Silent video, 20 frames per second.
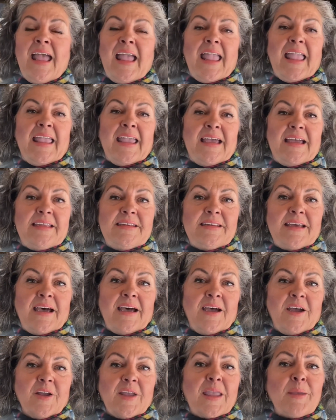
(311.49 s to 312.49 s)
and
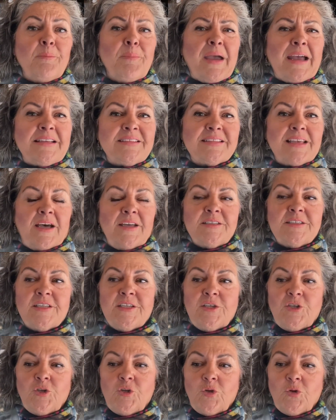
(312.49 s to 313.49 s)
uh, can pass on to
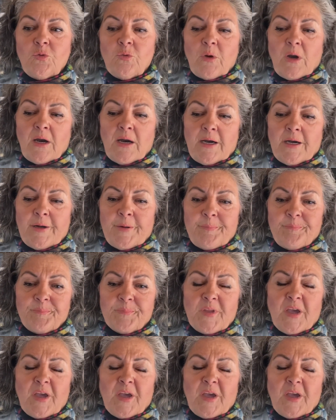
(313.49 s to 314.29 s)
you um,